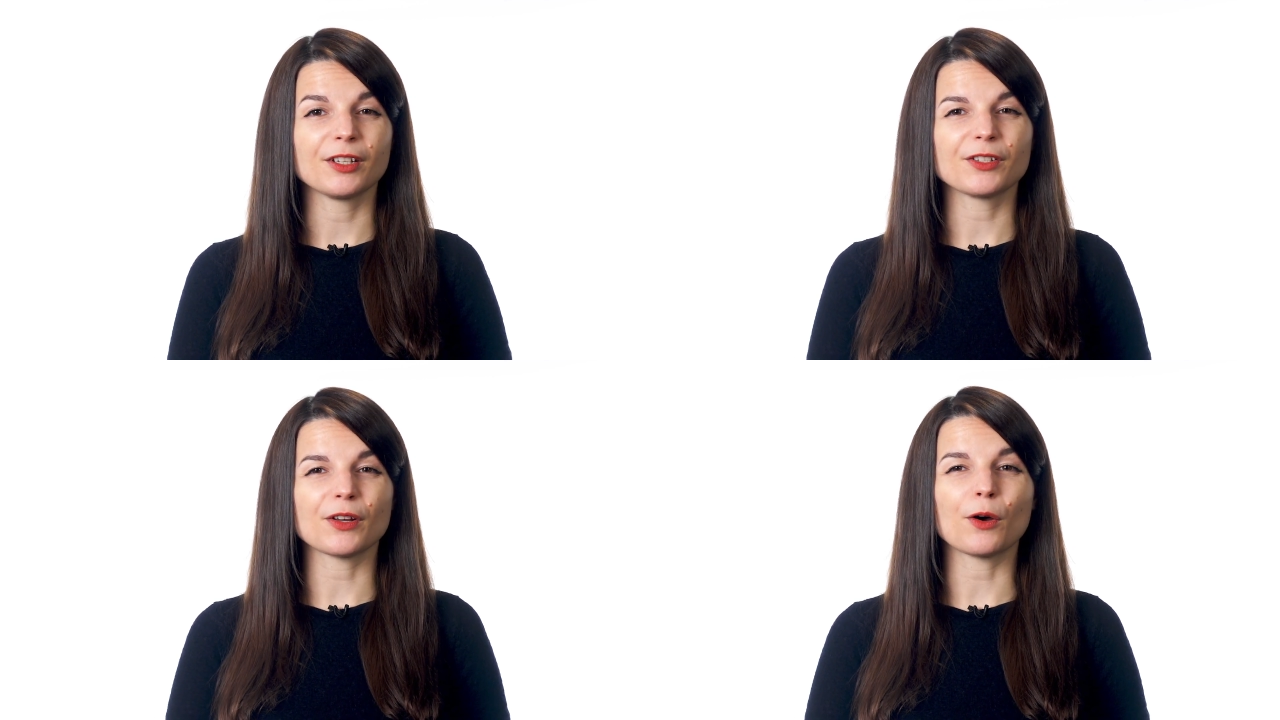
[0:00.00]

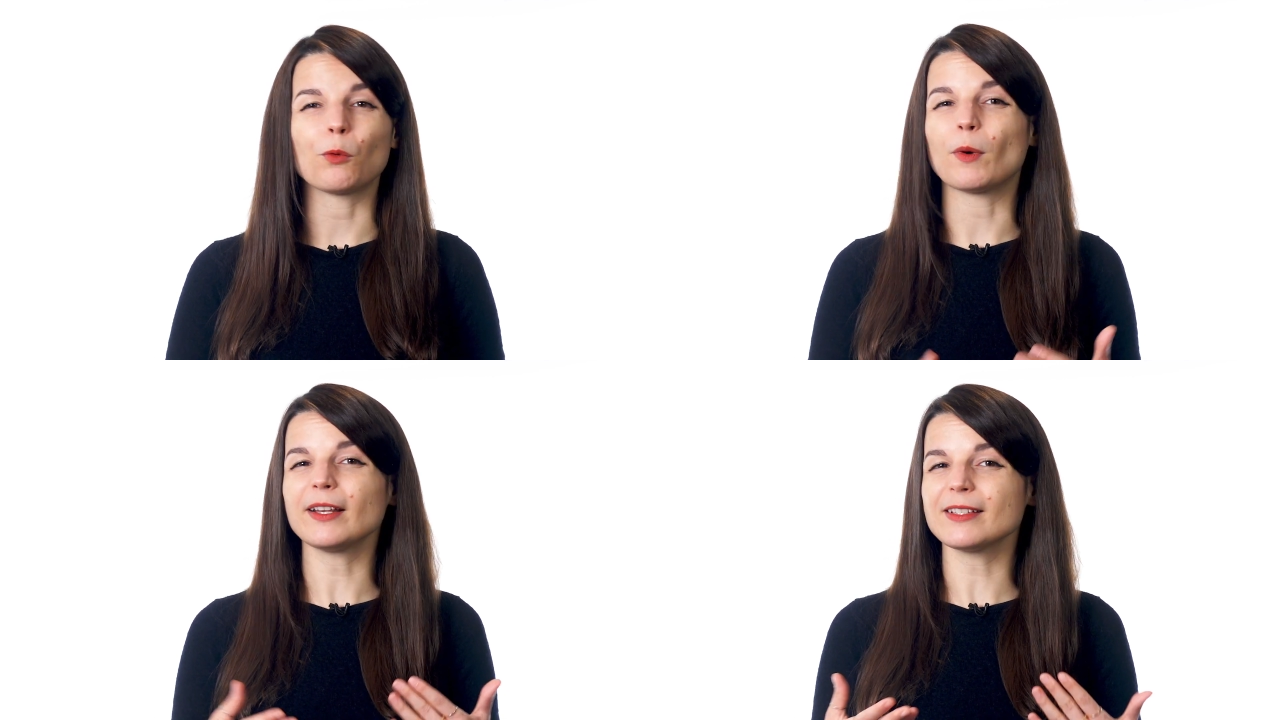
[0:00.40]
So
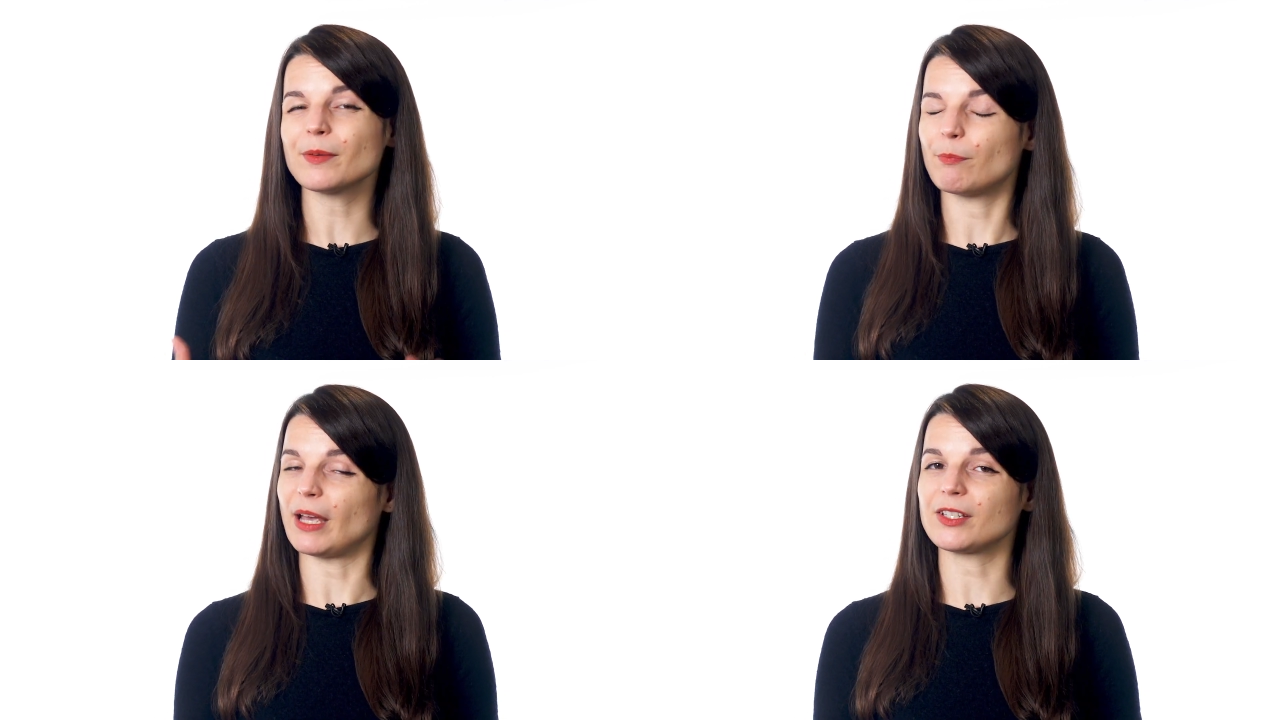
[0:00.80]
what is the
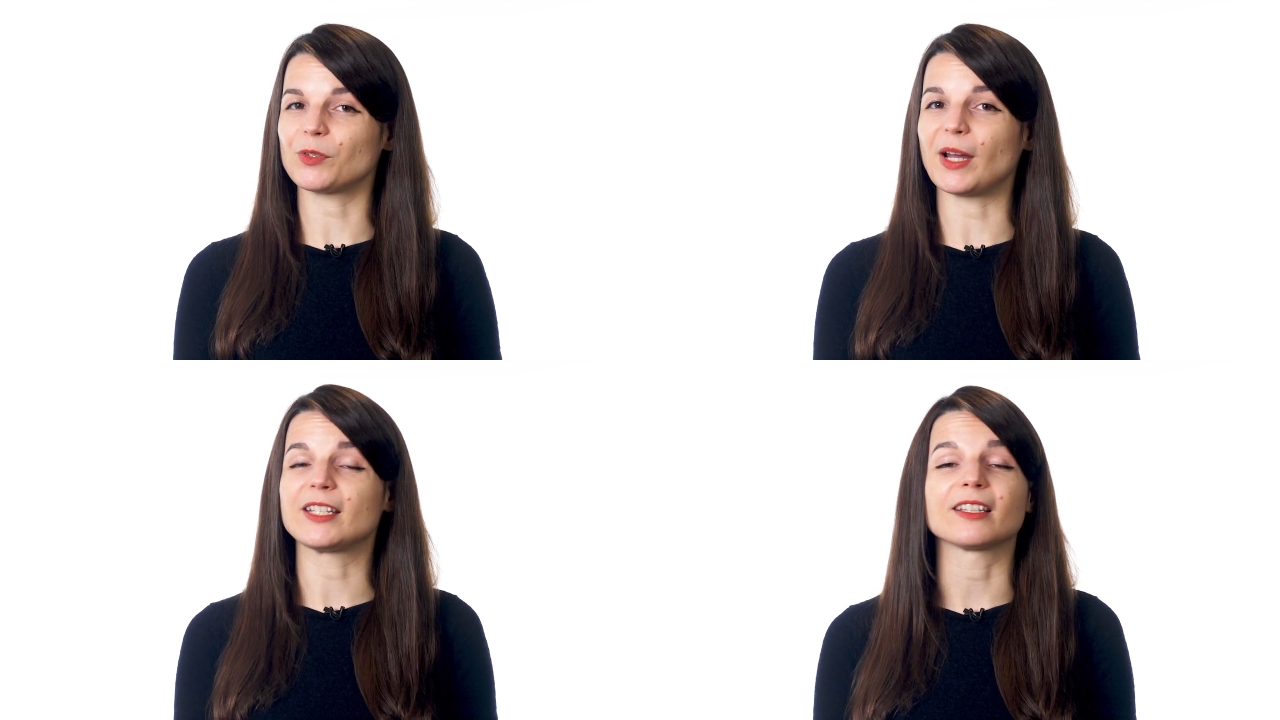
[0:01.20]
best
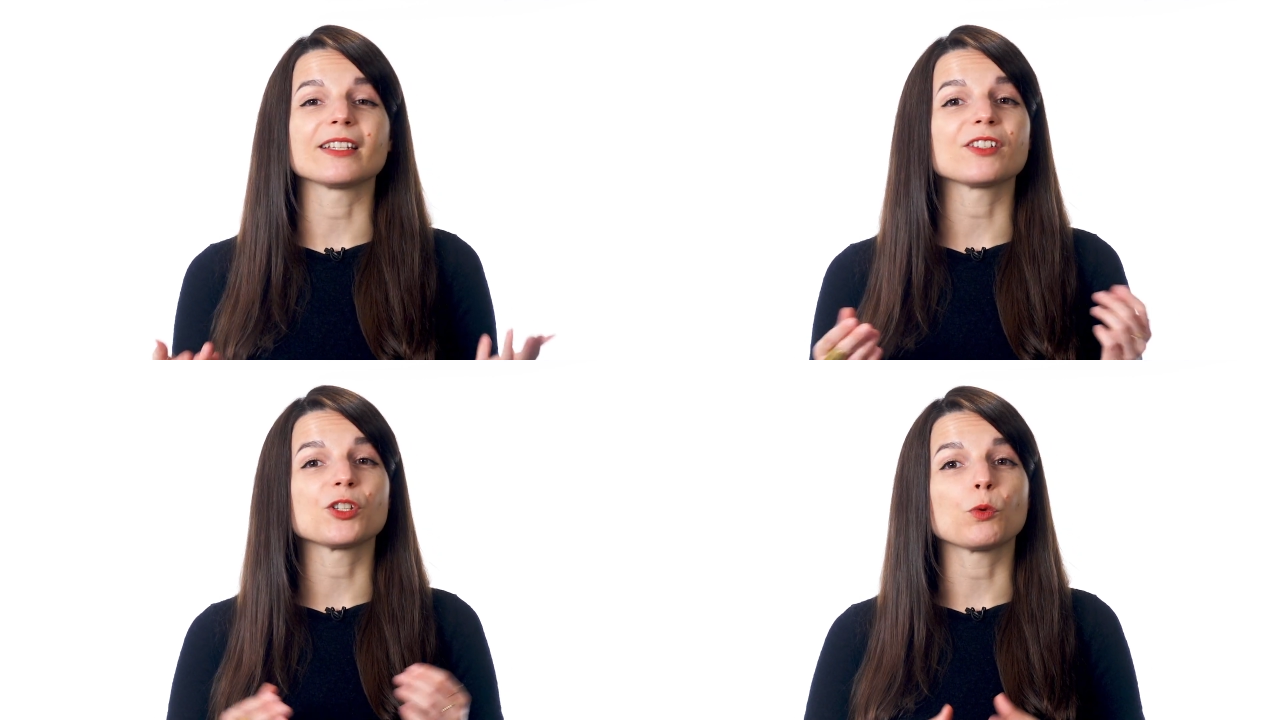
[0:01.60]
way to
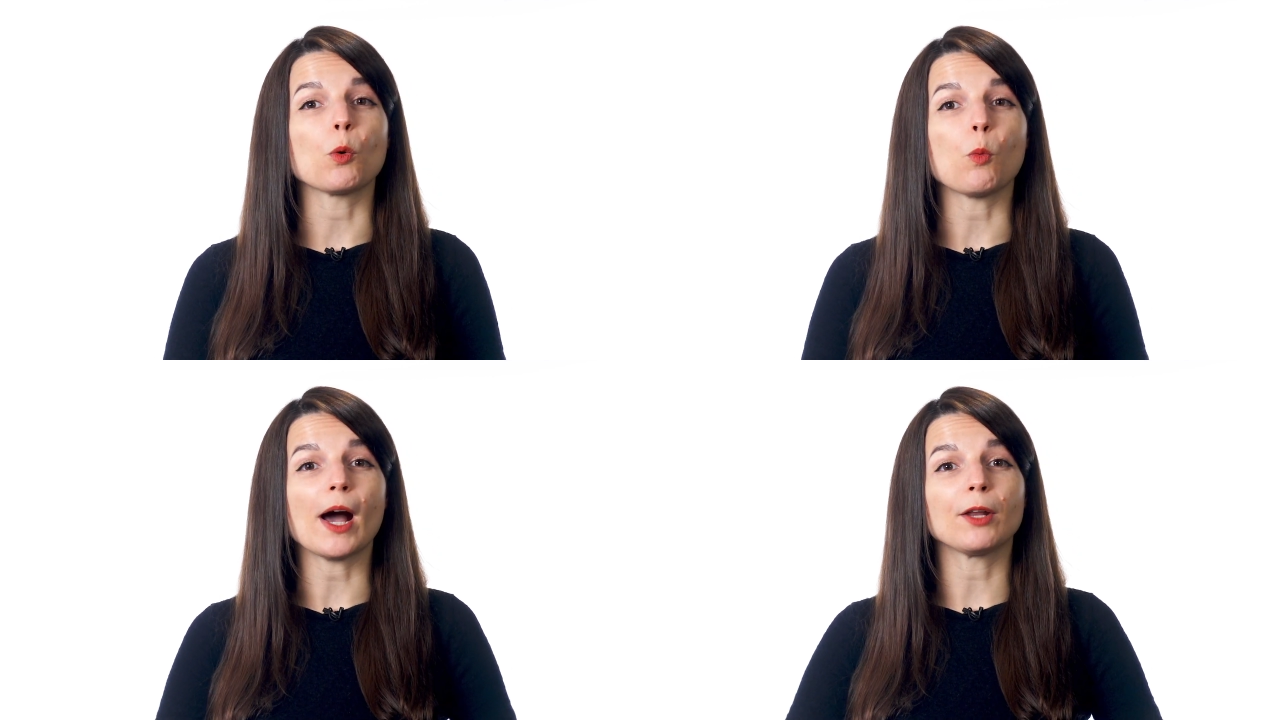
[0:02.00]
listen to a
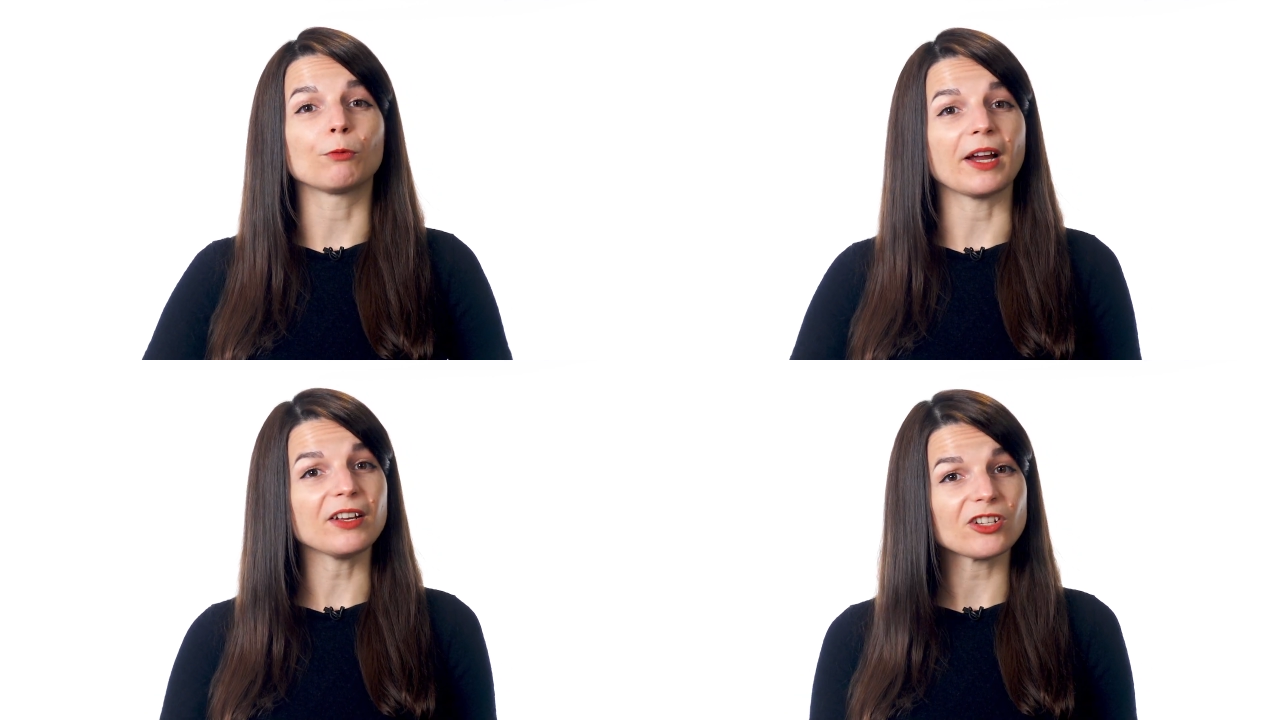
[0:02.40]
wide
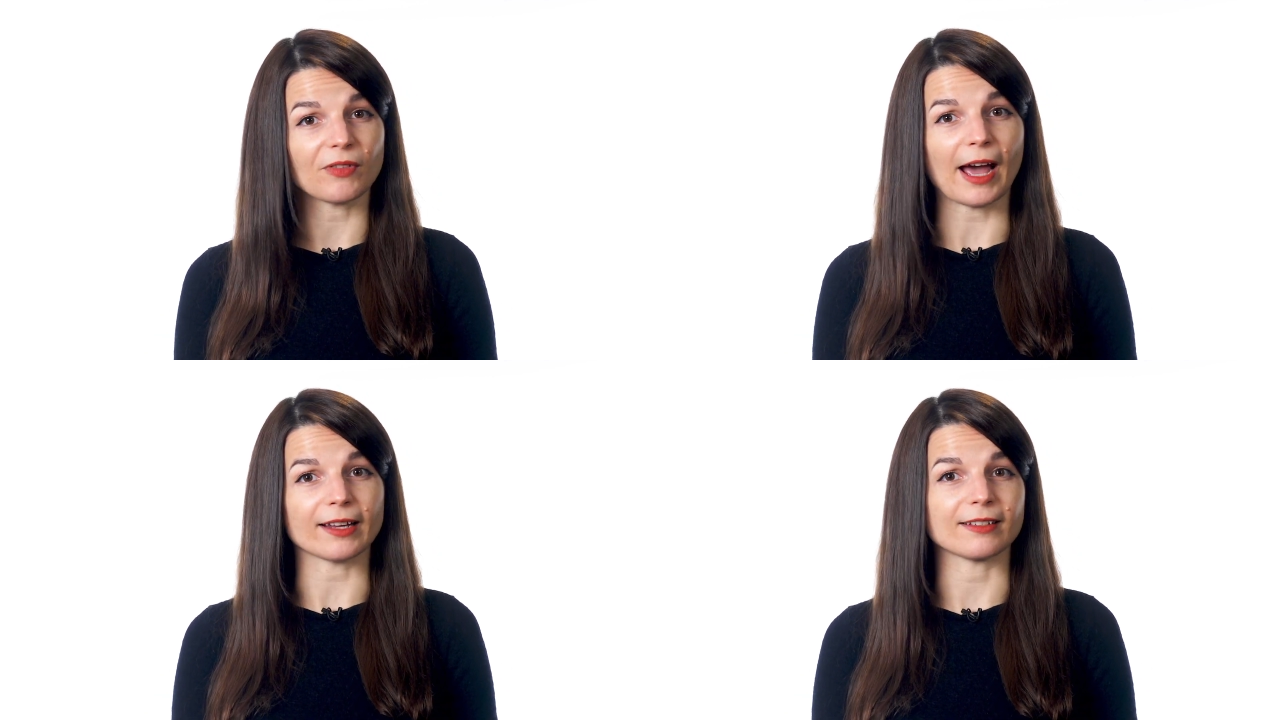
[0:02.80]
range of
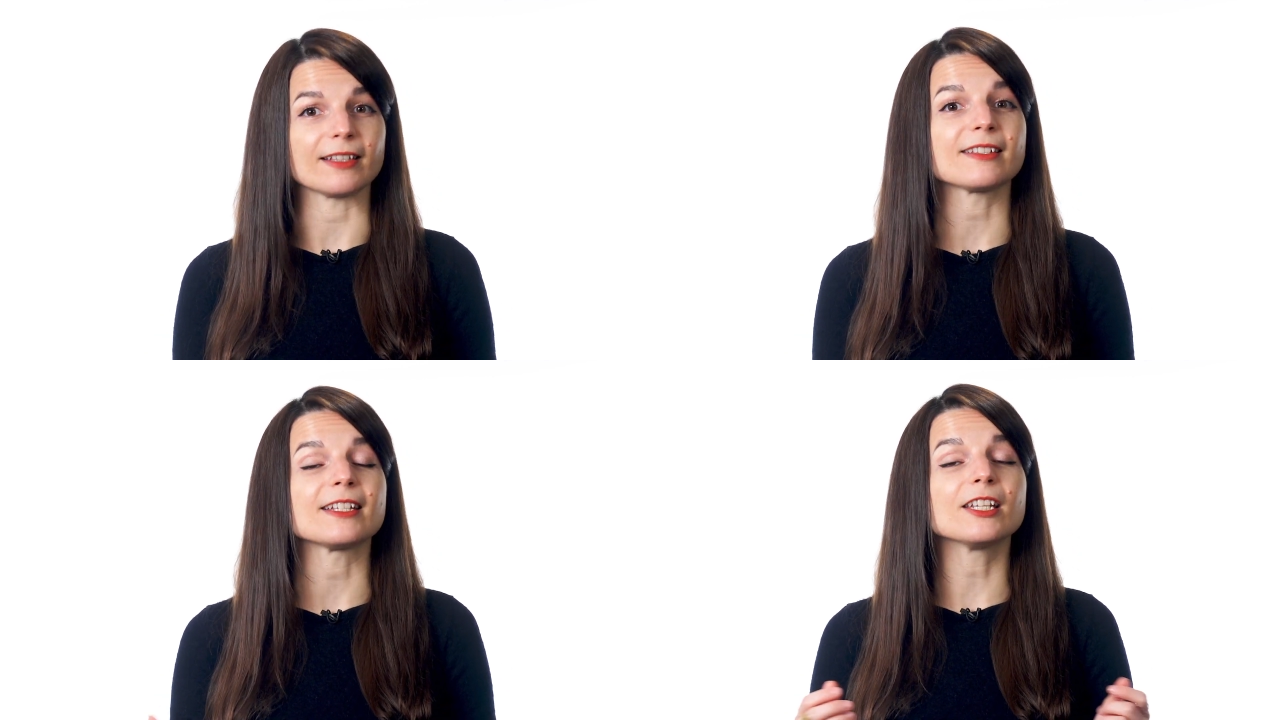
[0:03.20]

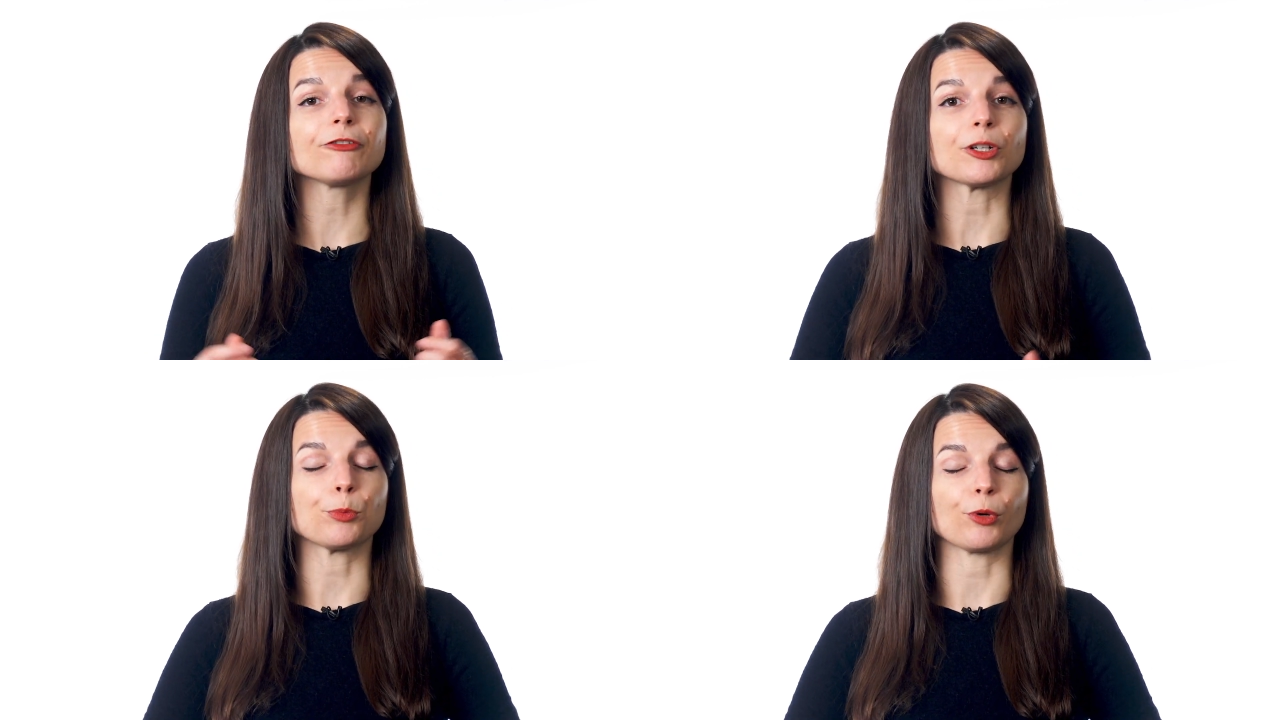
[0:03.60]
accents and different